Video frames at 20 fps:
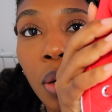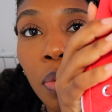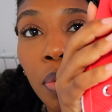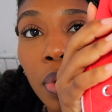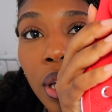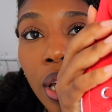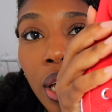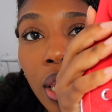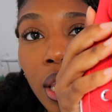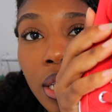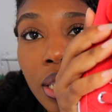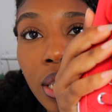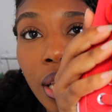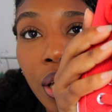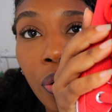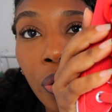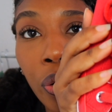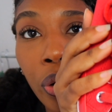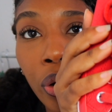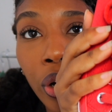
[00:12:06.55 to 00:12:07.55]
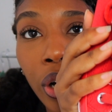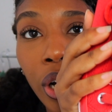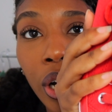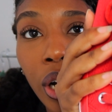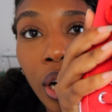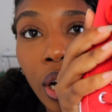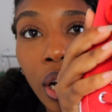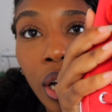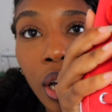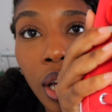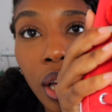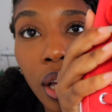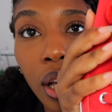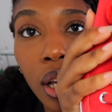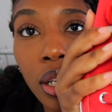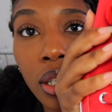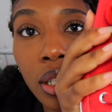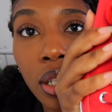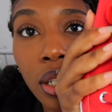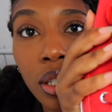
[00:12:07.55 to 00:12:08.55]
But yeah, they say order
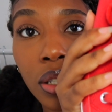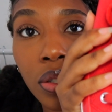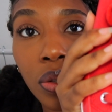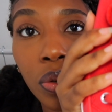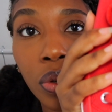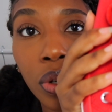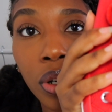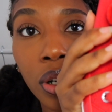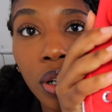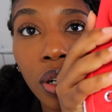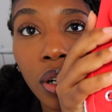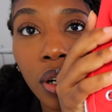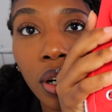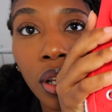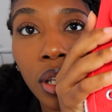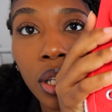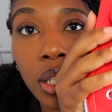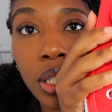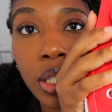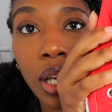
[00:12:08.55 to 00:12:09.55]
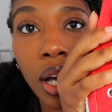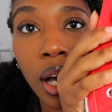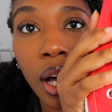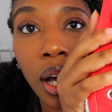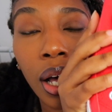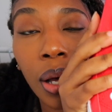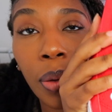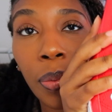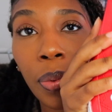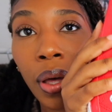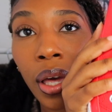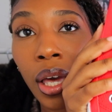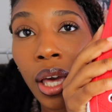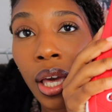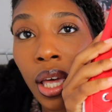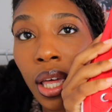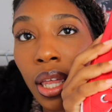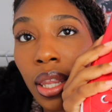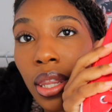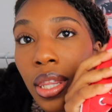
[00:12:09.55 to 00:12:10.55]
and disorder on the top.
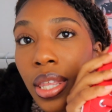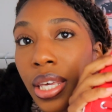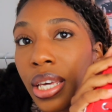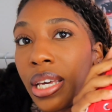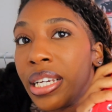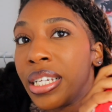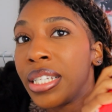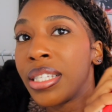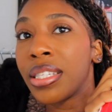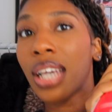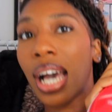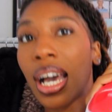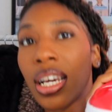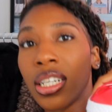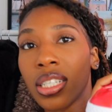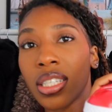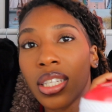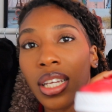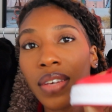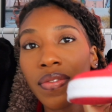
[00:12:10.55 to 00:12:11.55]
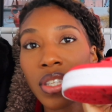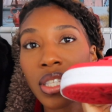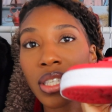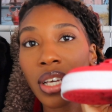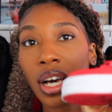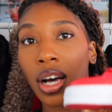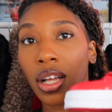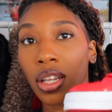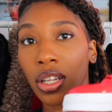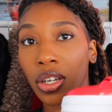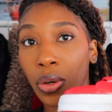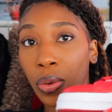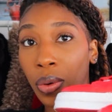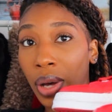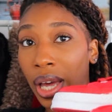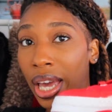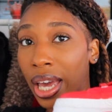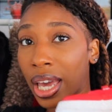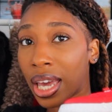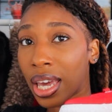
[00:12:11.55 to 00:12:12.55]
These, I just love this
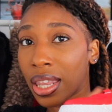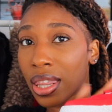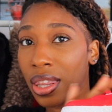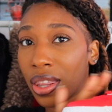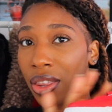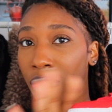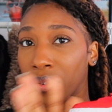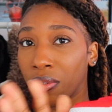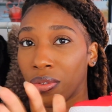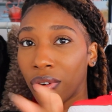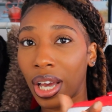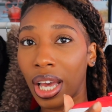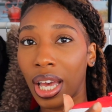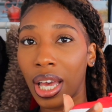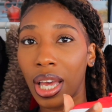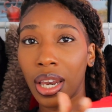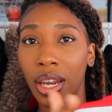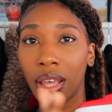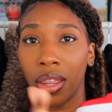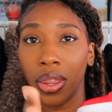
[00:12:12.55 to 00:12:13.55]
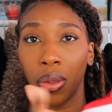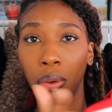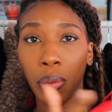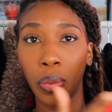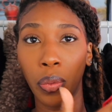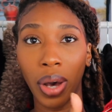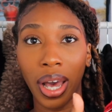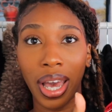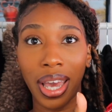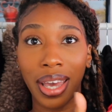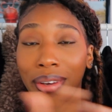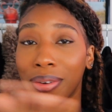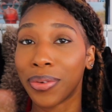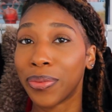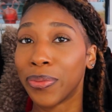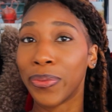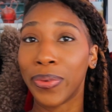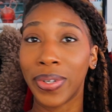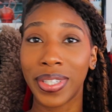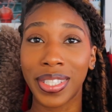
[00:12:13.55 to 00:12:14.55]
colorway, the red and the white.
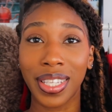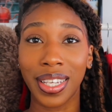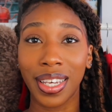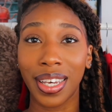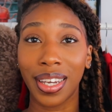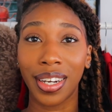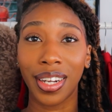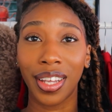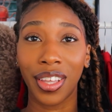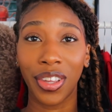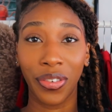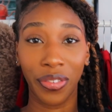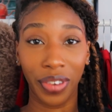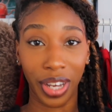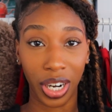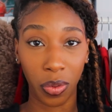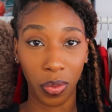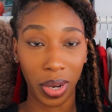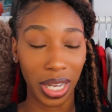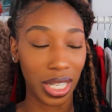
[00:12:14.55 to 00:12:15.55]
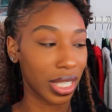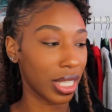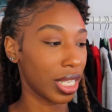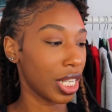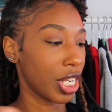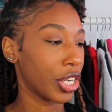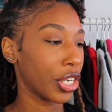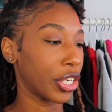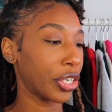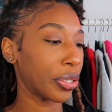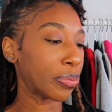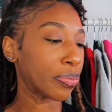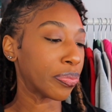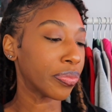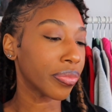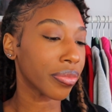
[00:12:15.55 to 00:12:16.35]
Once again, another red and white sneaker.